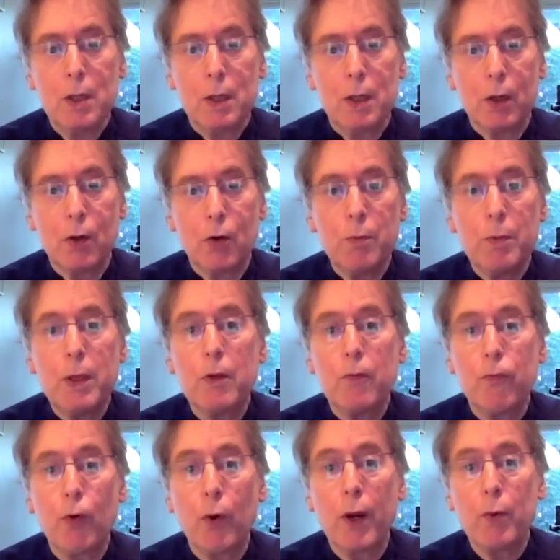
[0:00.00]
It could be the
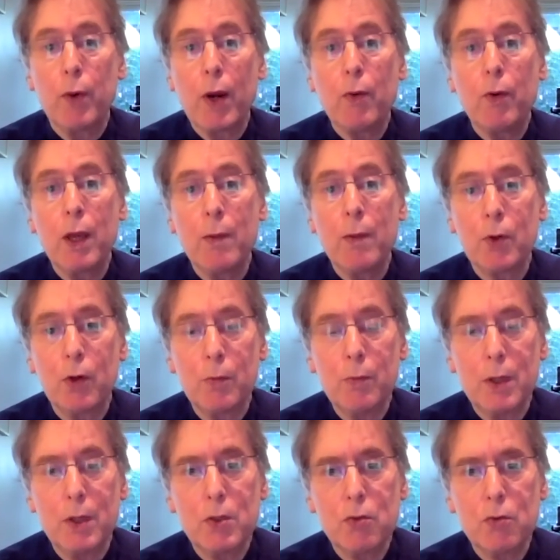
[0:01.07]
Fauré Requiem, it could
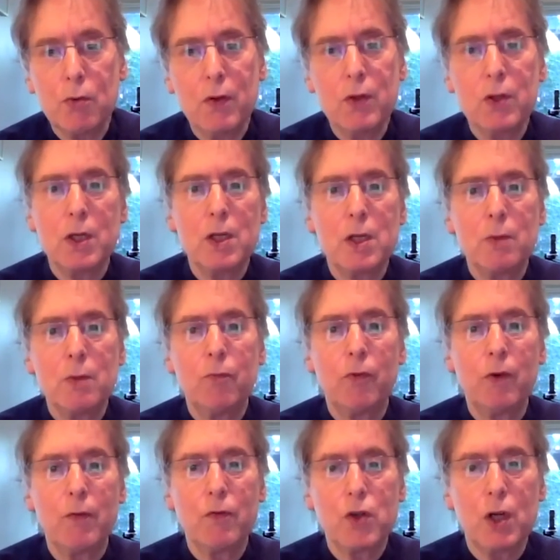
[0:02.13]
be the Stravinsky
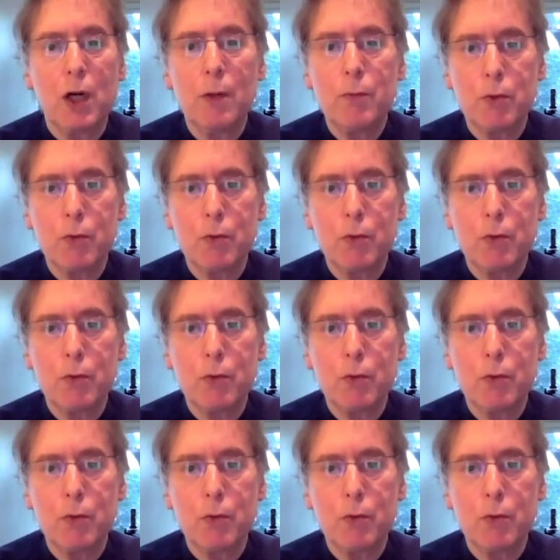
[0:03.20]
Symphony of Psalms.